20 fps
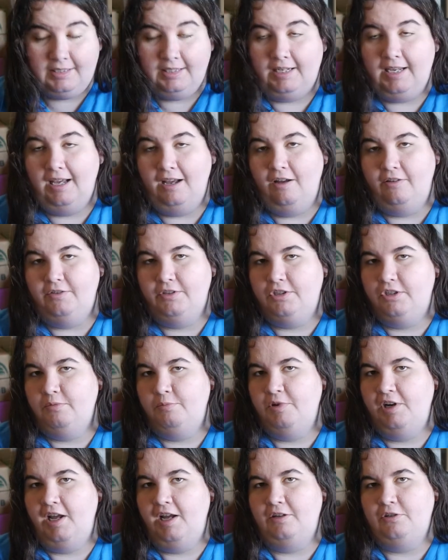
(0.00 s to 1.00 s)
to get on the
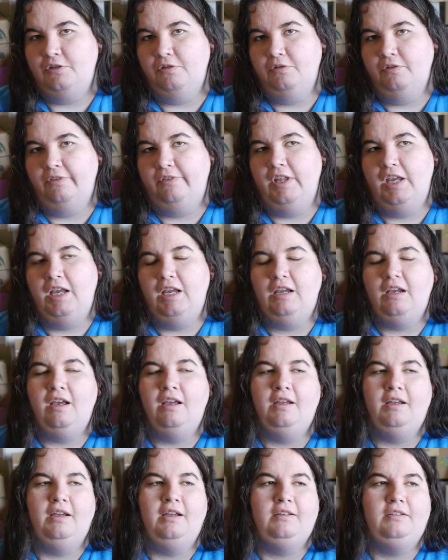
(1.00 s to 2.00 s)
supernatural thing.
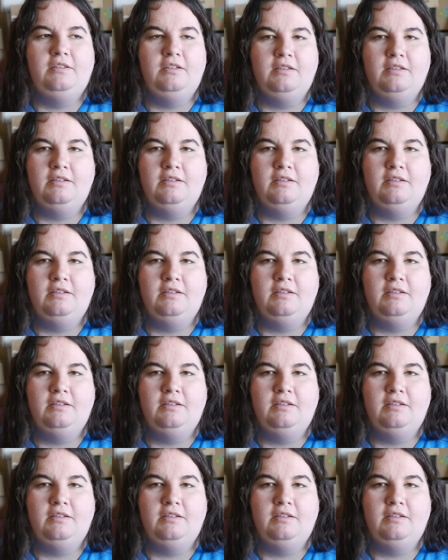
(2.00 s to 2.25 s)
I